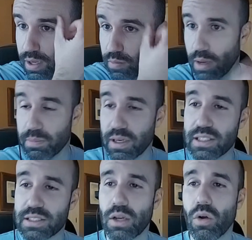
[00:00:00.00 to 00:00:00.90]
wept, and he
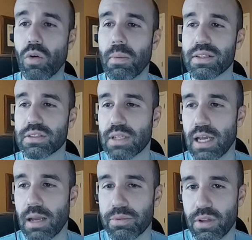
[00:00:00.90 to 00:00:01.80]
said, Oh, my son
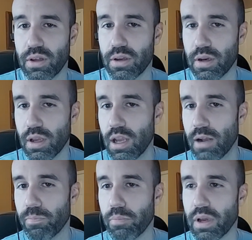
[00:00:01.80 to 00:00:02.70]
Absalom,
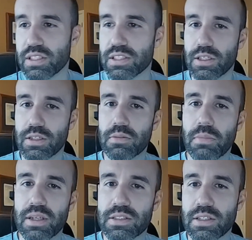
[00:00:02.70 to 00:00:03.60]
my son
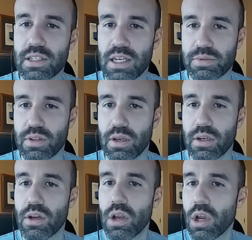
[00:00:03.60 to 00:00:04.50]
Absalom,
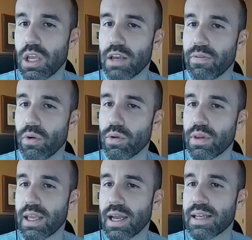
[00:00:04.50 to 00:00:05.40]
if
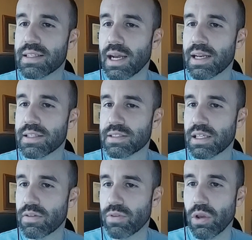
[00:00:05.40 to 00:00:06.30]
only I had died instead
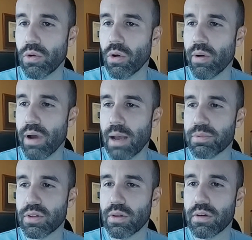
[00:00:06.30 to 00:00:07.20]
of you, O
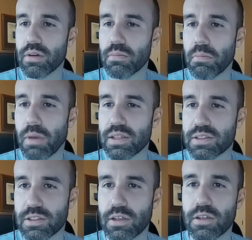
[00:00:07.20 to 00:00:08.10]
Absalom, my
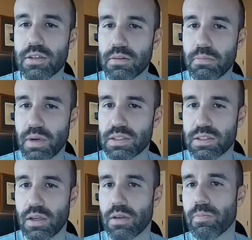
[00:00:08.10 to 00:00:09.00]
son, my
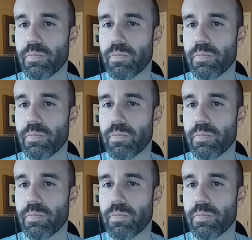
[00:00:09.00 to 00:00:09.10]
son.